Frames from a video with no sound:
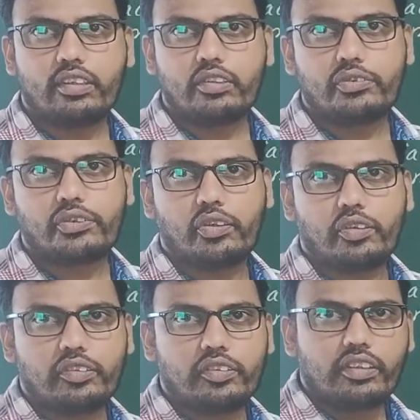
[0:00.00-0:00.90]

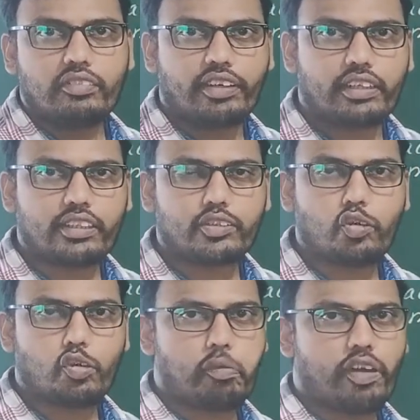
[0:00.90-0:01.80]
So for the
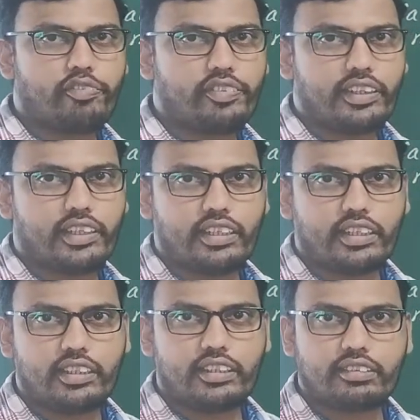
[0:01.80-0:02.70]
scope
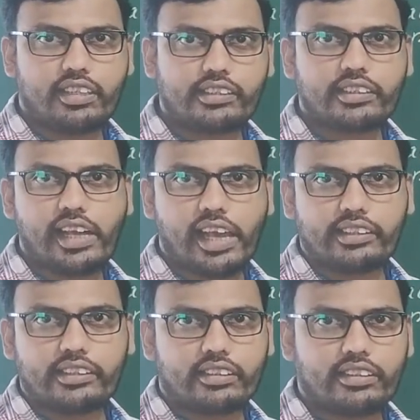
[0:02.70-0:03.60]
of this
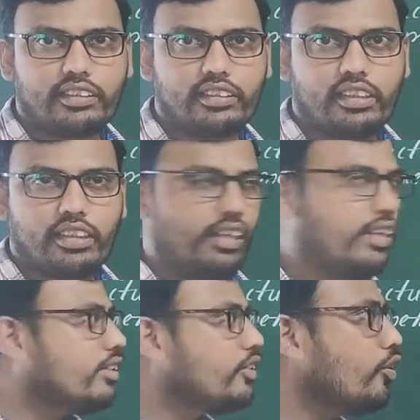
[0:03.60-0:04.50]
class,
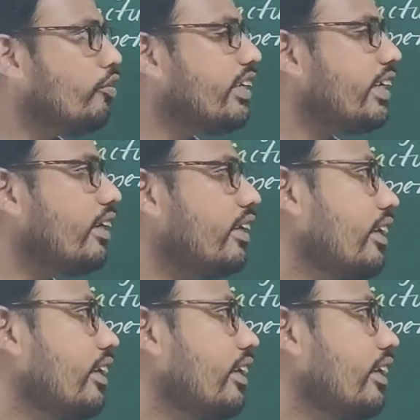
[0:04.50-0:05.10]
so we can